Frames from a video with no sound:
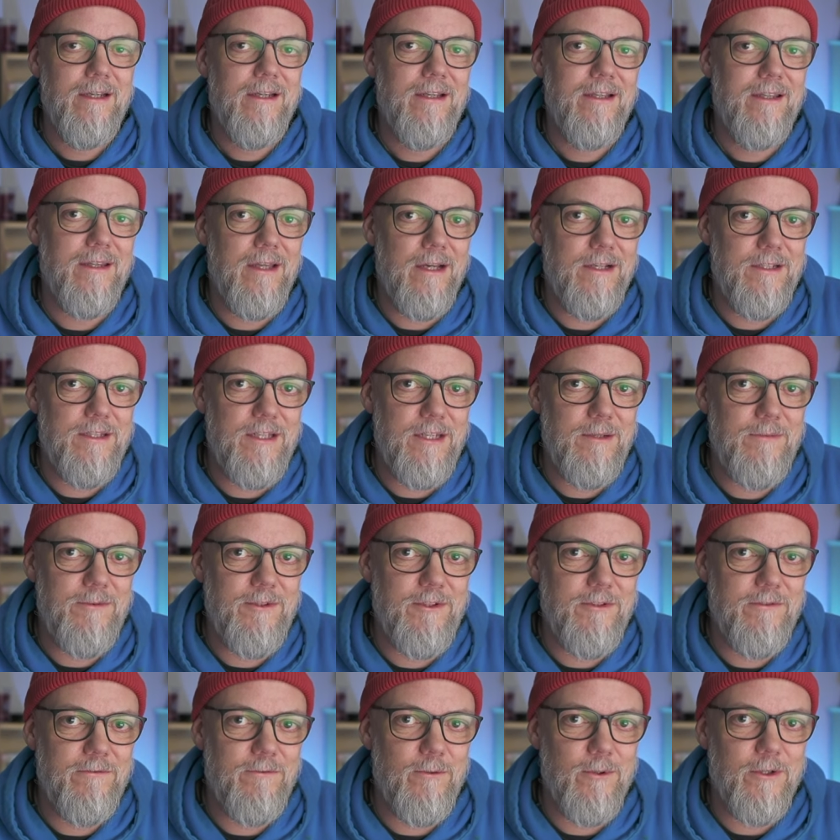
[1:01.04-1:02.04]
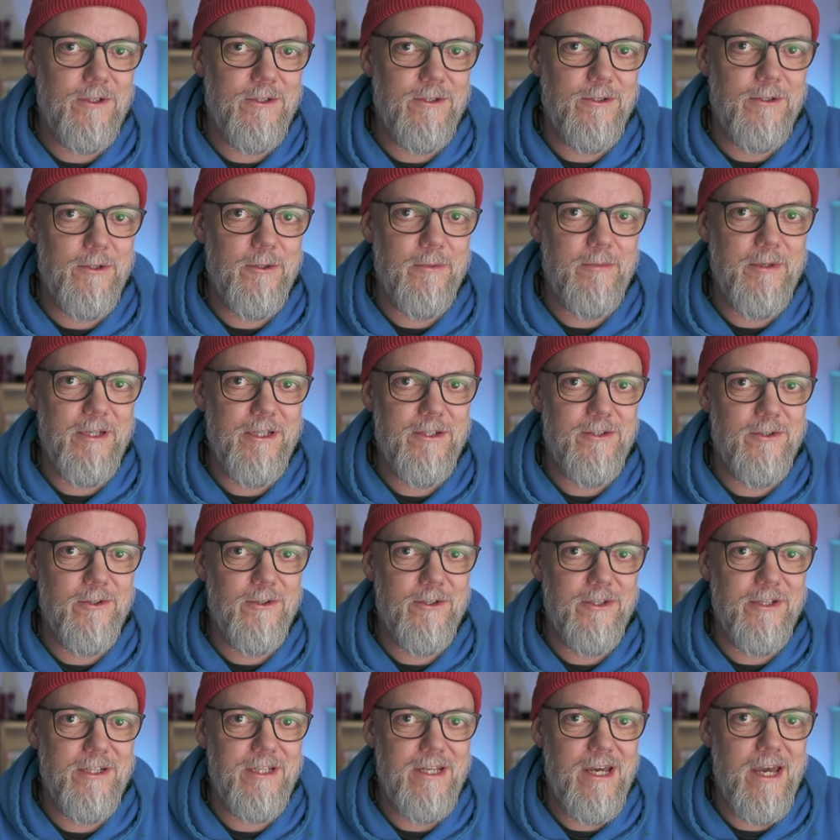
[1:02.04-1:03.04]
That seems to have worked a little bit
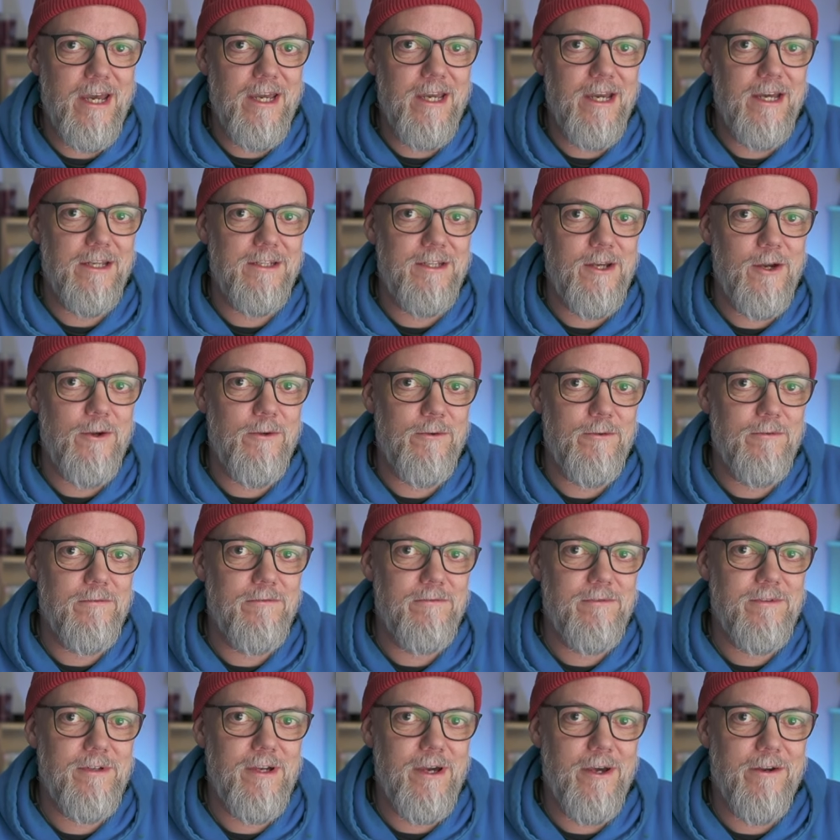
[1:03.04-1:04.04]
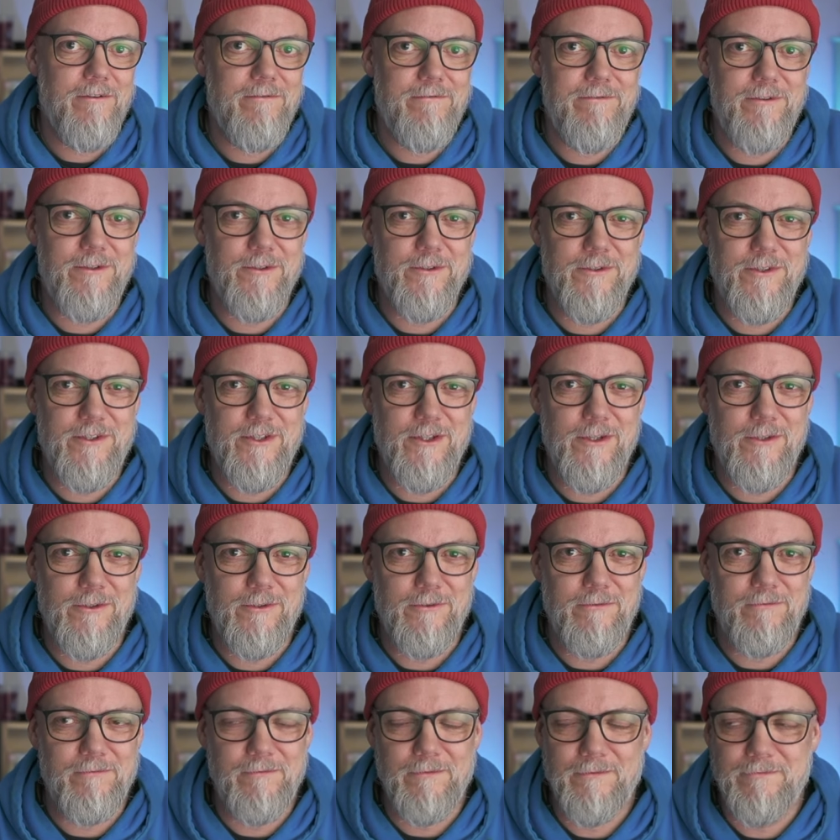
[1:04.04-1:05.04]
during the day. I don't kind of feel
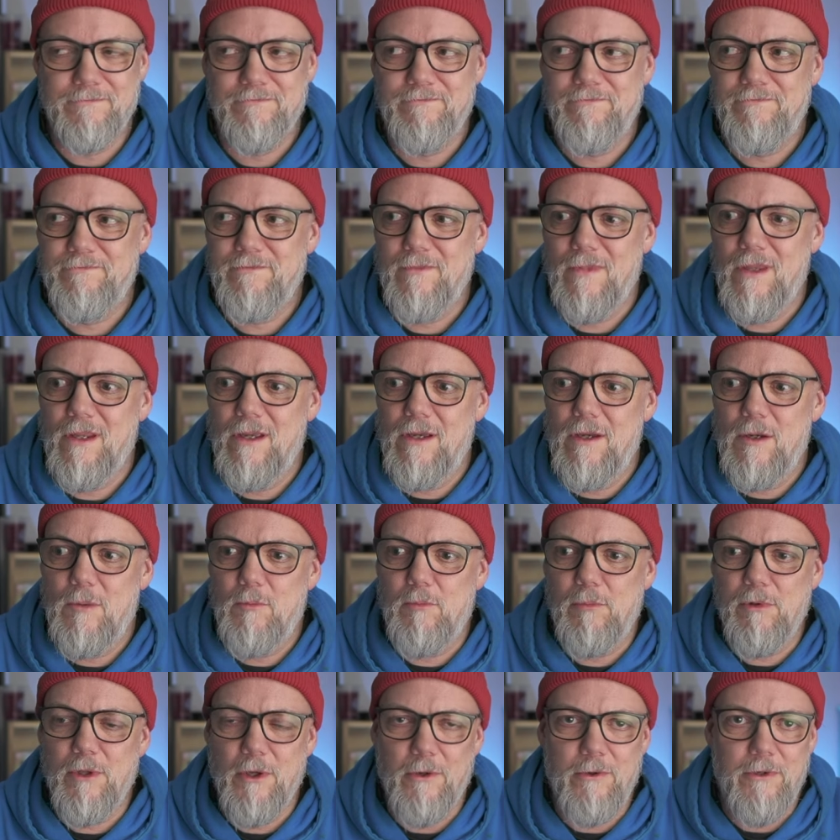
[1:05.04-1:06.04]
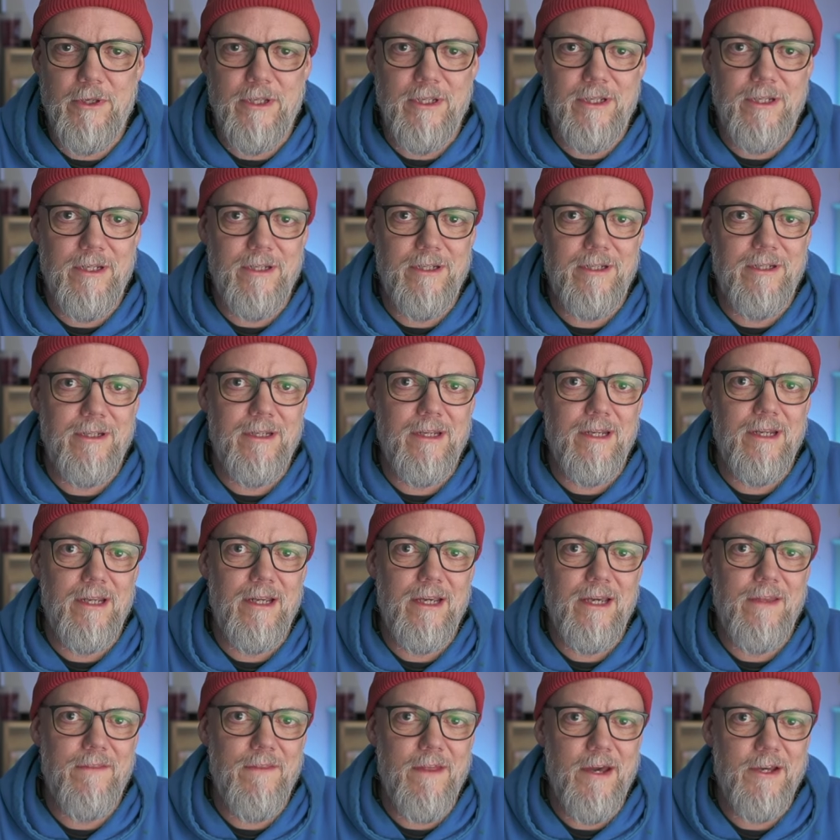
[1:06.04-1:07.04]
so bloated and
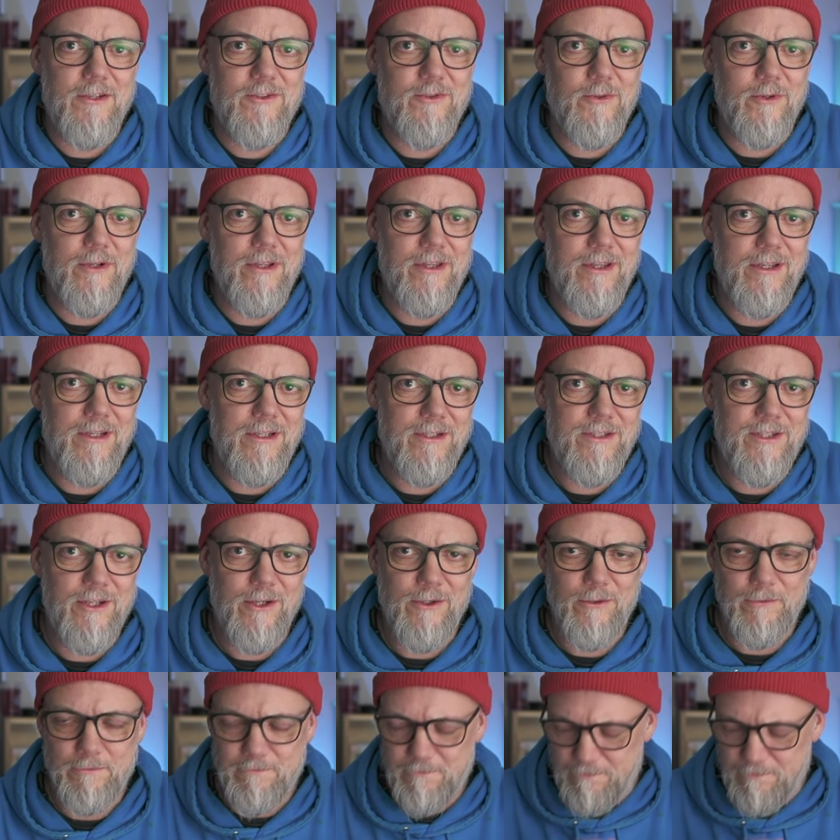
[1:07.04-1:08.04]
that sort of thing. So